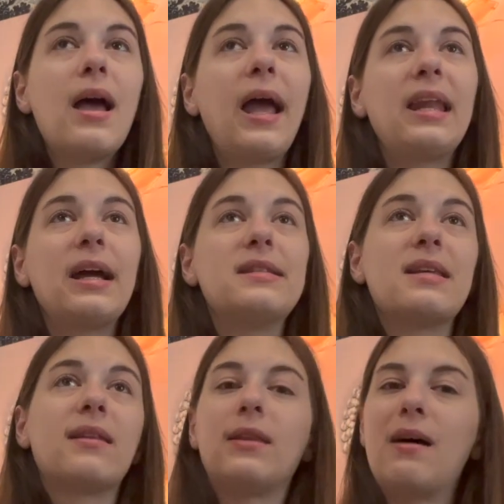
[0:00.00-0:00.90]
and I
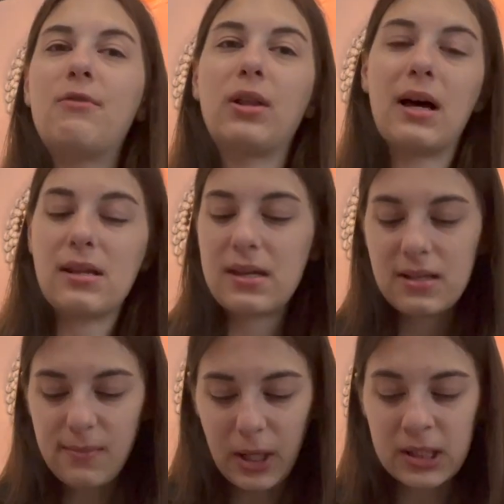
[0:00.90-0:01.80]
did love a lot of
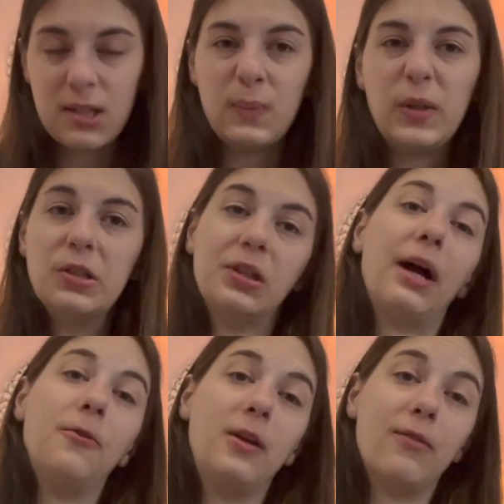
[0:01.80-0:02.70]
things about this book, so
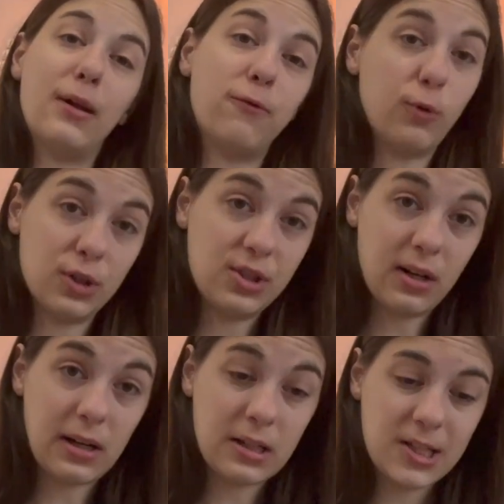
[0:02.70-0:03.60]
I would give it a 4
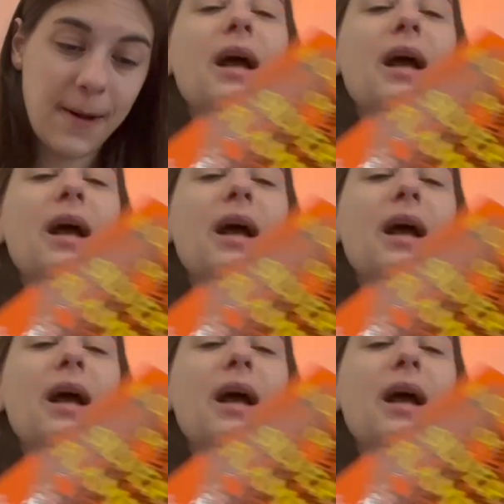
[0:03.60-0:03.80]
stars.